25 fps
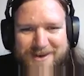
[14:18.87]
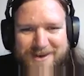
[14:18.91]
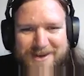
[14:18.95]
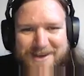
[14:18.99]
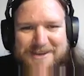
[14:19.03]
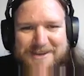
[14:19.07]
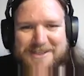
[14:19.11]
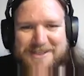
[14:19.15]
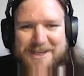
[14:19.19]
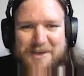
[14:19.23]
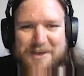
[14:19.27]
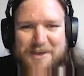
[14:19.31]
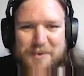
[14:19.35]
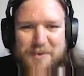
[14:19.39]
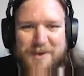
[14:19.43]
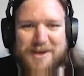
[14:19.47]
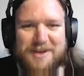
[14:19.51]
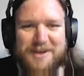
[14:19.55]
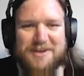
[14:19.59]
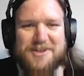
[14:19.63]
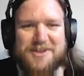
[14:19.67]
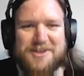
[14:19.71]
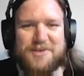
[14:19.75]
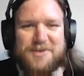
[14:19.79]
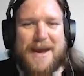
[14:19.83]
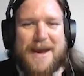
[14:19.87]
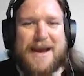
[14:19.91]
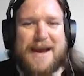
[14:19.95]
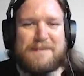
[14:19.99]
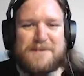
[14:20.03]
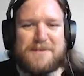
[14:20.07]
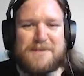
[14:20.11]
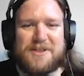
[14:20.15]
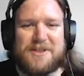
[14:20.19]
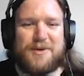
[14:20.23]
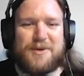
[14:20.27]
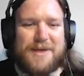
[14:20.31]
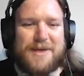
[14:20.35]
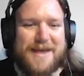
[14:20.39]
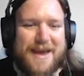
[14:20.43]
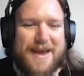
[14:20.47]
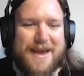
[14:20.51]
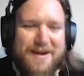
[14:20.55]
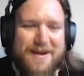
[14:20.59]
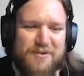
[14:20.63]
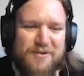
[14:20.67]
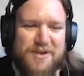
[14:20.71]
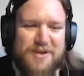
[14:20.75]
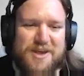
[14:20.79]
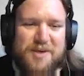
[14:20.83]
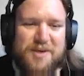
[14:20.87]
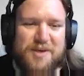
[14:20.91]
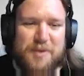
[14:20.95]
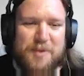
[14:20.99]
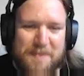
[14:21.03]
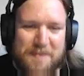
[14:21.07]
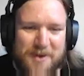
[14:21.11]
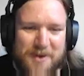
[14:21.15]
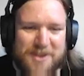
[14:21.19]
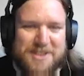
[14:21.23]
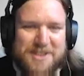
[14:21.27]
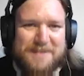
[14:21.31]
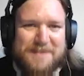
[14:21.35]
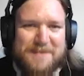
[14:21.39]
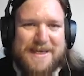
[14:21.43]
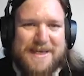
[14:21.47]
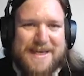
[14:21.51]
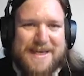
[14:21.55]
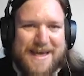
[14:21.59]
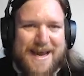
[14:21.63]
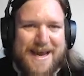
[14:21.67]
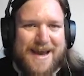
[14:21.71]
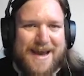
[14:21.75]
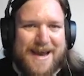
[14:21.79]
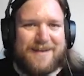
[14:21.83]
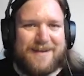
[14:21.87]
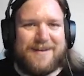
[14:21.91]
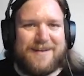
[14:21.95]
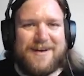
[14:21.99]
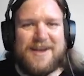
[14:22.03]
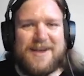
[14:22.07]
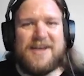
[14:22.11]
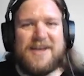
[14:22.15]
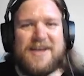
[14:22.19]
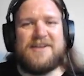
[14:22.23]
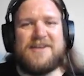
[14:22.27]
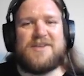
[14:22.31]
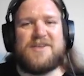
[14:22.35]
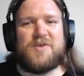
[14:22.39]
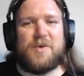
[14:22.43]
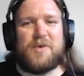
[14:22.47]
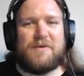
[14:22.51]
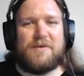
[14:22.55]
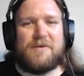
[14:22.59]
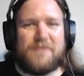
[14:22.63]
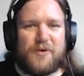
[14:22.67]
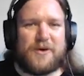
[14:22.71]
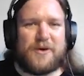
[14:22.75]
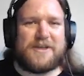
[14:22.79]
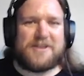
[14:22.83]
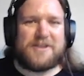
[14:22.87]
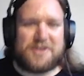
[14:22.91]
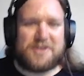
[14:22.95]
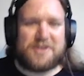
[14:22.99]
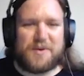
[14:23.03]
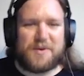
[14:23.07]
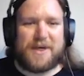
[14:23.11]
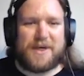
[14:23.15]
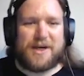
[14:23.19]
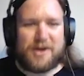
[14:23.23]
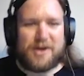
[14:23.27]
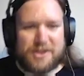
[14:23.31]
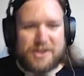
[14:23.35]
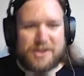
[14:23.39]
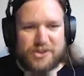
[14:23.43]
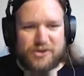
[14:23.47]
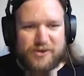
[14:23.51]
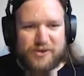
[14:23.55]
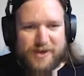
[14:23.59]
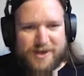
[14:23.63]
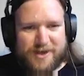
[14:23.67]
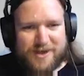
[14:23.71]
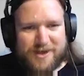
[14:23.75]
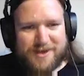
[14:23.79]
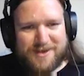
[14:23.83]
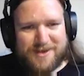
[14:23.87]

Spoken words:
It's like, we're going to do absolutely everything we possibly can to avoid doing Austria.